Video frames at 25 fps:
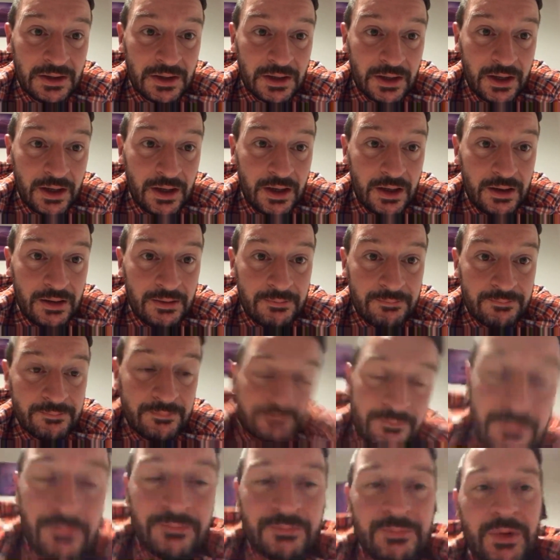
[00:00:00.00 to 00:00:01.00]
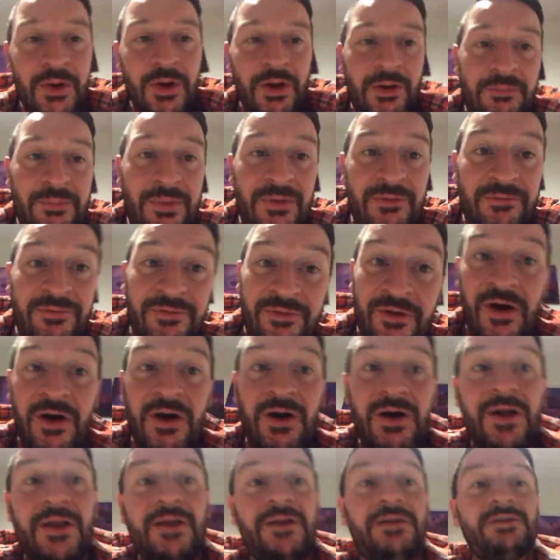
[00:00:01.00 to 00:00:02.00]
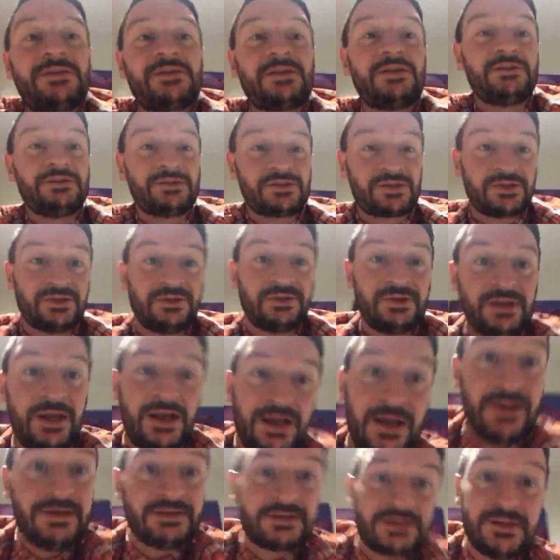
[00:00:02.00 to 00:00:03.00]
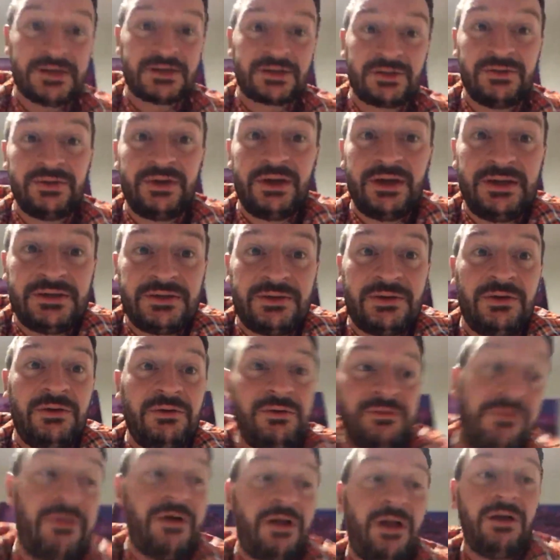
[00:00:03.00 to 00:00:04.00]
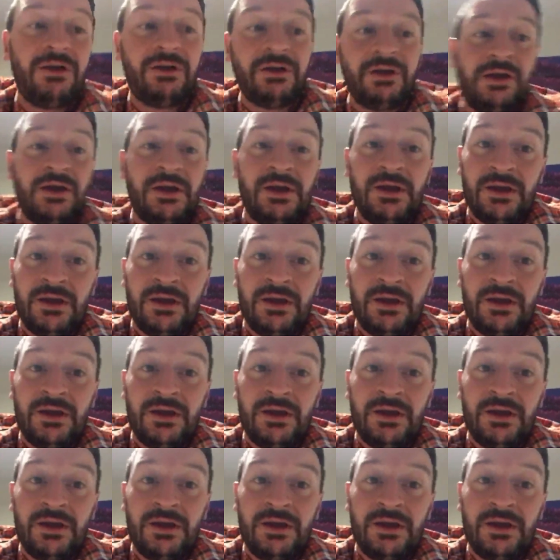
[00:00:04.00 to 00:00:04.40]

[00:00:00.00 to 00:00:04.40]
I've been fine since Sunday's good vlog.